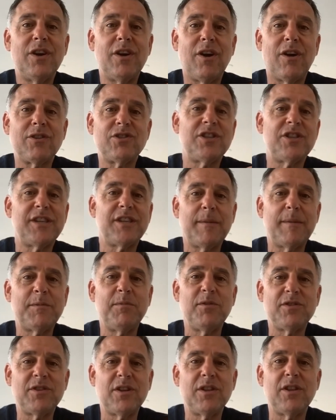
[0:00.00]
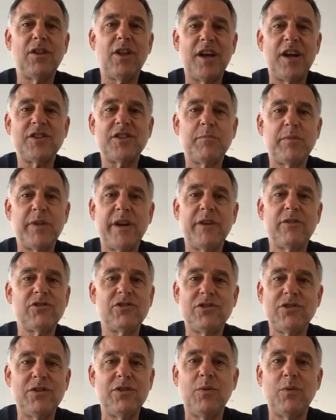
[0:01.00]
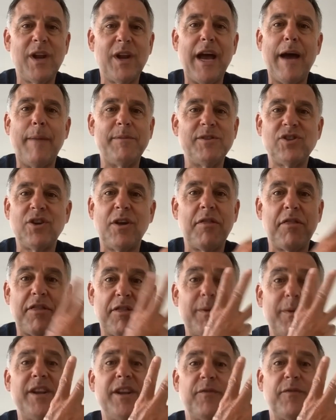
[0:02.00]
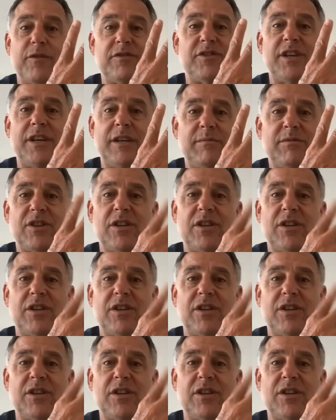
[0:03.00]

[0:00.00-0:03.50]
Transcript: are susceptible to the loss of players due to what happens on three different teams,